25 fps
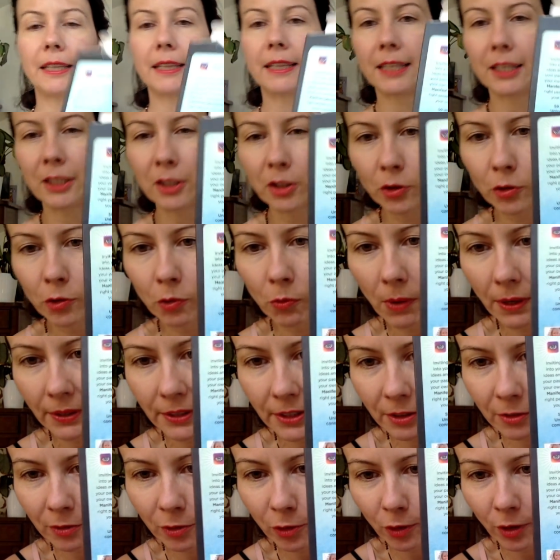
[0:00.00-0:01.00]
these two
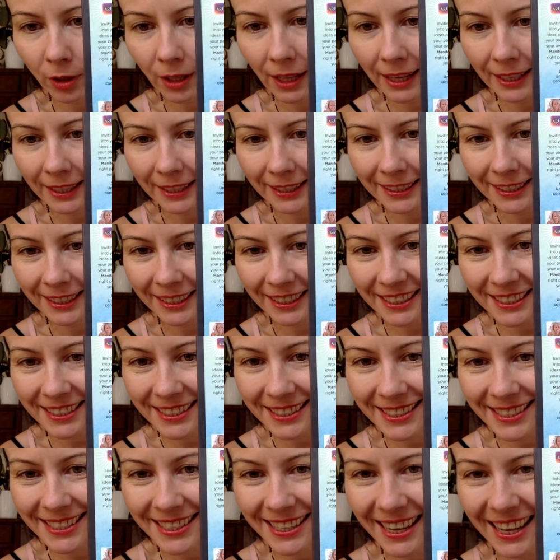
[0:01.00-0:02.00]
wonderful
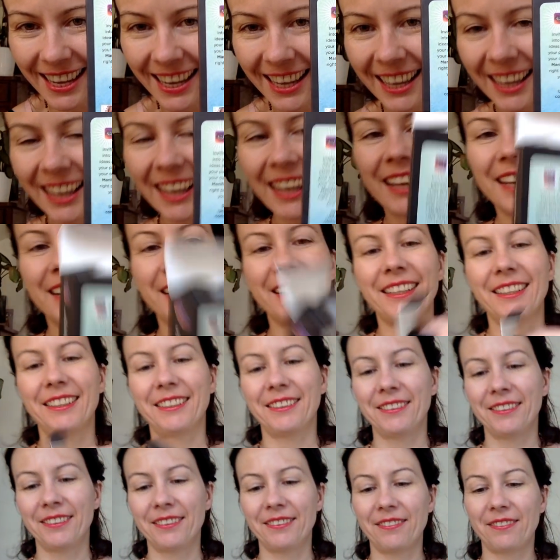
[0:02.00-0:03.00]
ladies,
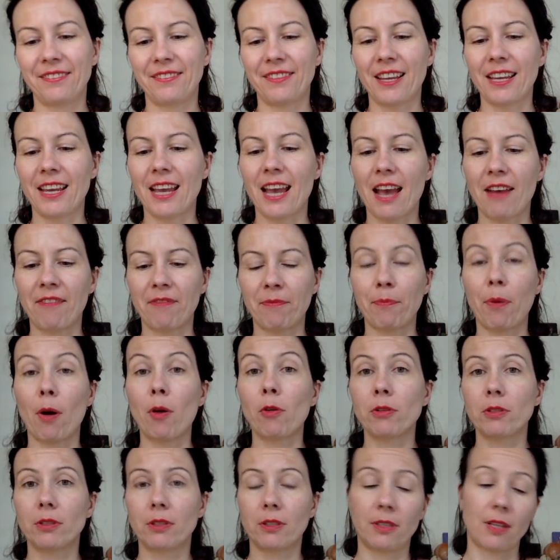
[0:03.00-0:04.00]
they
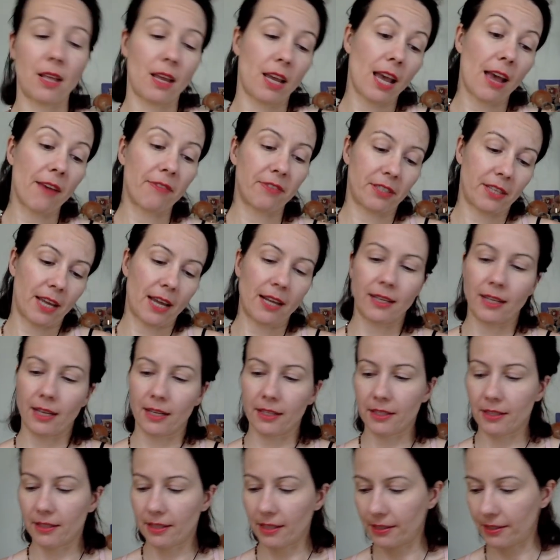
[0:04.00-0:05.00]
have sent
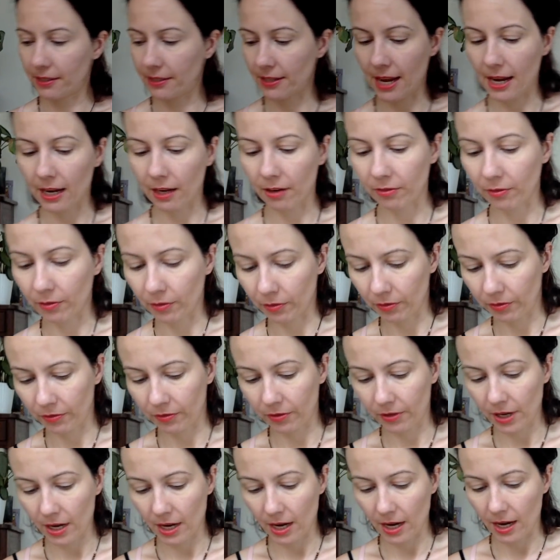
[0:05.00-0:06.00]
us this deck for
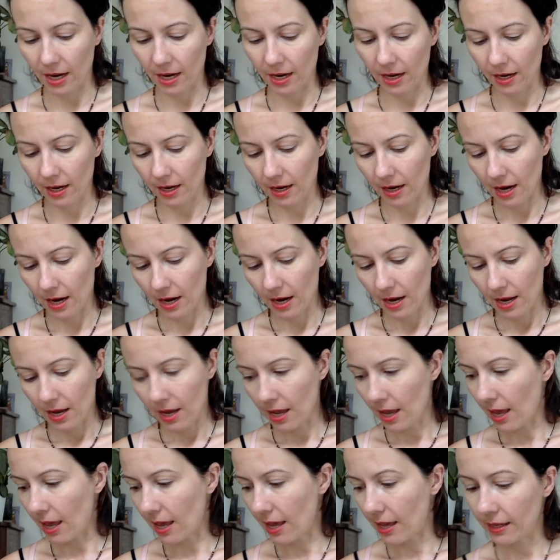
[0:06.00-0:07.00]
free,
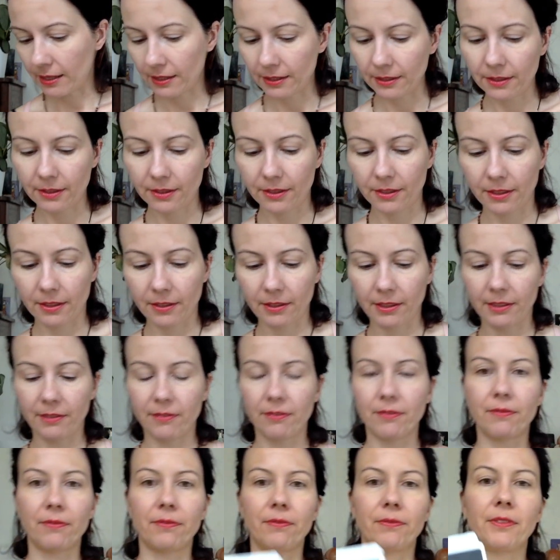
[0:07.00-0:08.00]
and
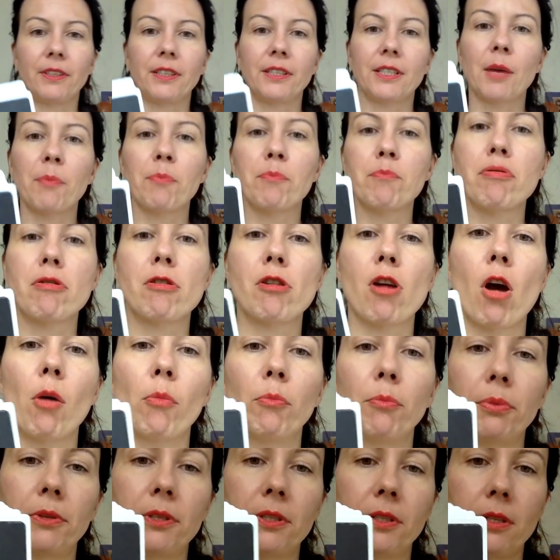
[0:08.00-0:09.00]
these are
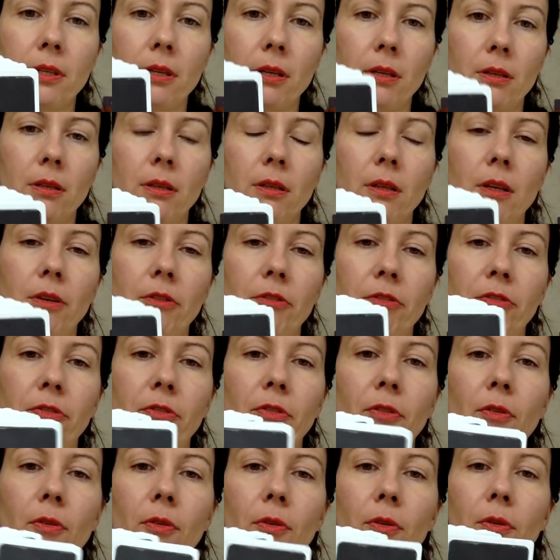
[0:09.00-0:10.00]
prompts
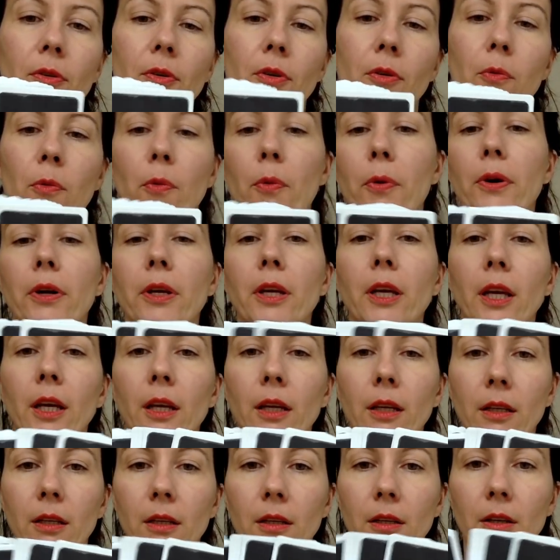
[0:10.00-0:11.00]
for
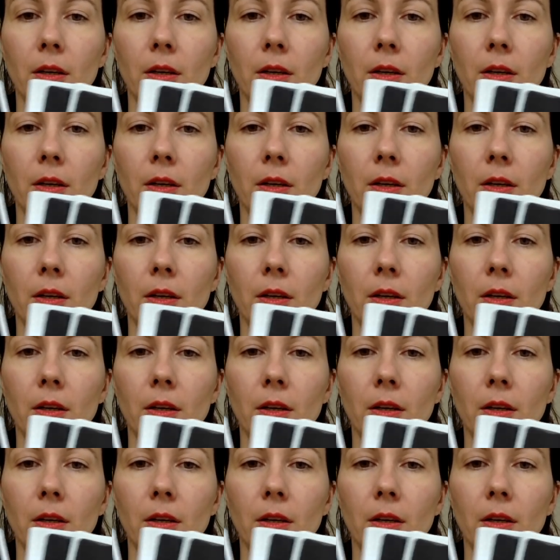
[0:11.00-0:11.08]
working